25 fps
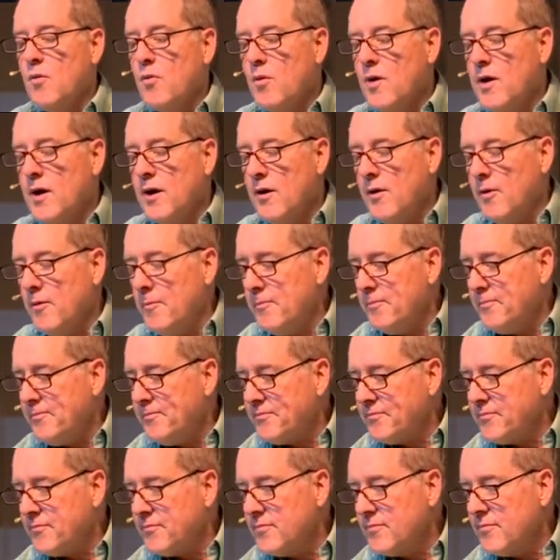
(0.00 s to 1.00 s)

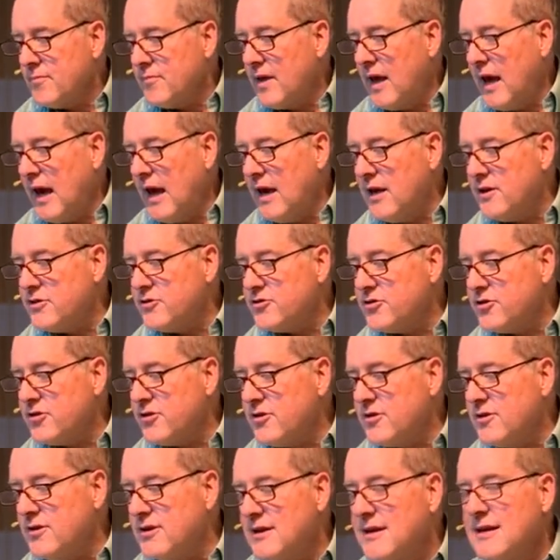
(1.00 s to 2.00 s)
Well, the
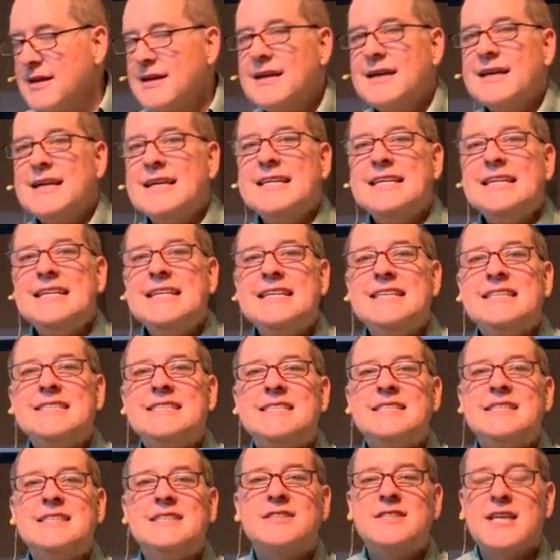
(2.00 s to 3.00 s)
answer
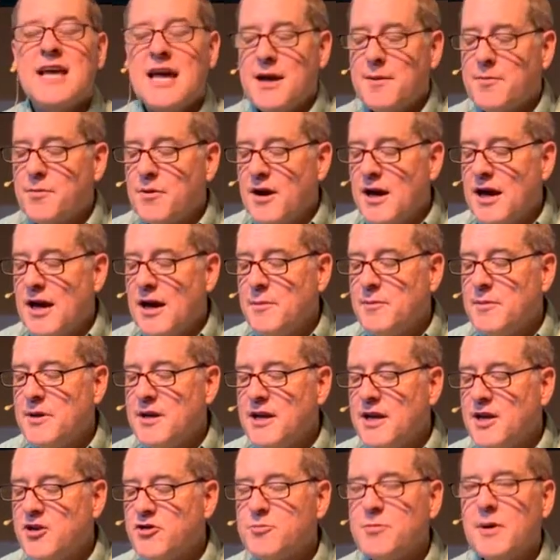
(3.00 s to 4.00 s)
is Abraham
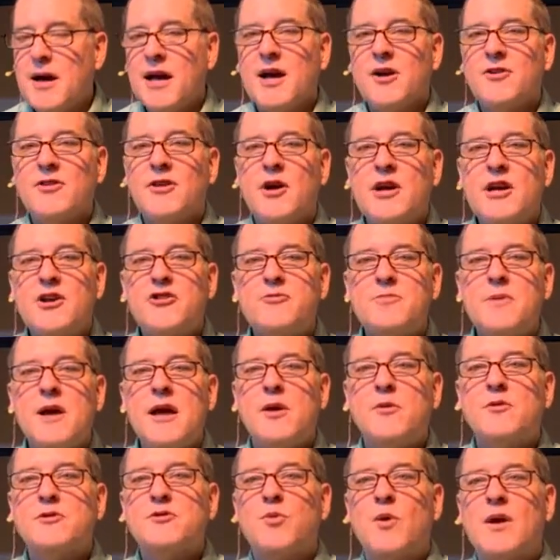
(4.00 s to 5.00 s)
and Ishmael. Now,
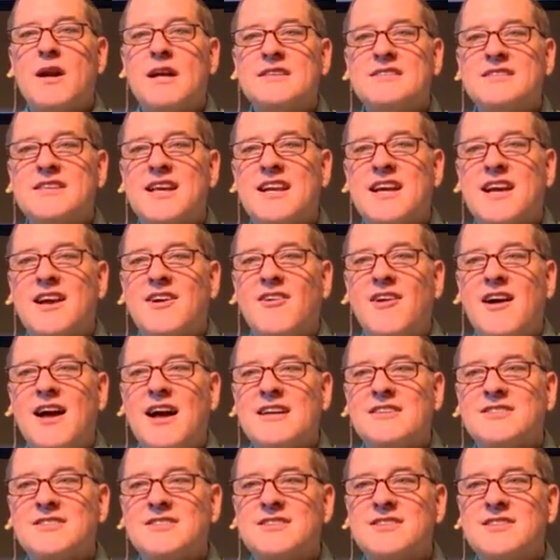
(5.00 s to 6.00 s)
Ishmael is what I said in
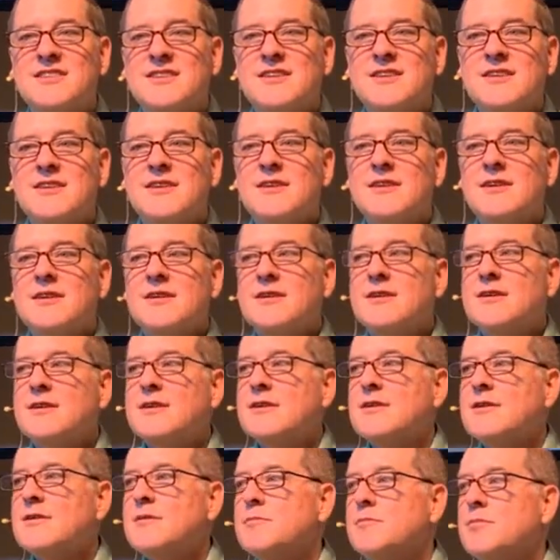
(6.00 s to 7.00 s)
class,
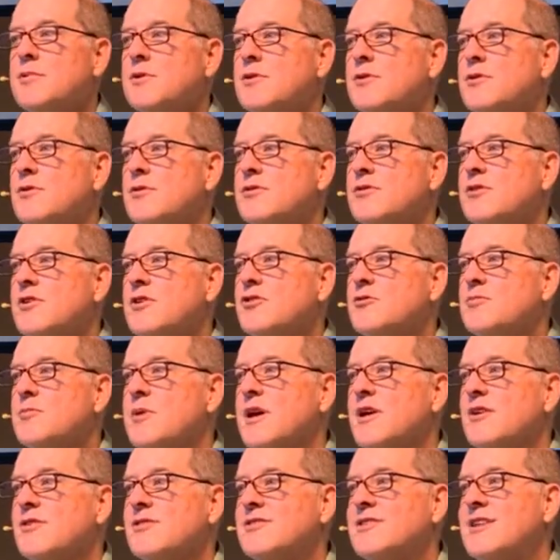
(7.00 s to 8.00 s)
but who's
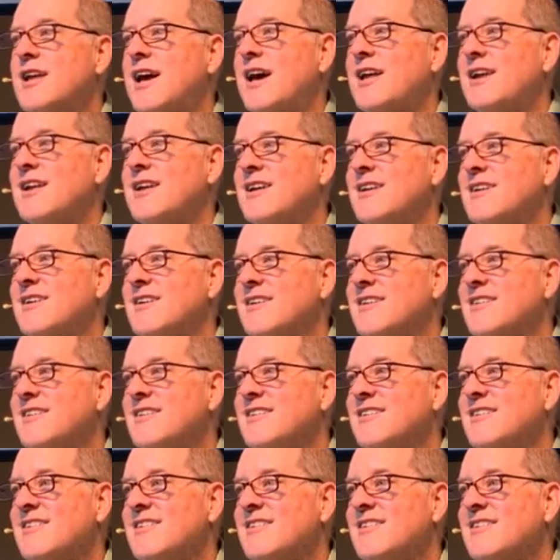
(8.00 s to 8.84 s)
Ishmael's daddy?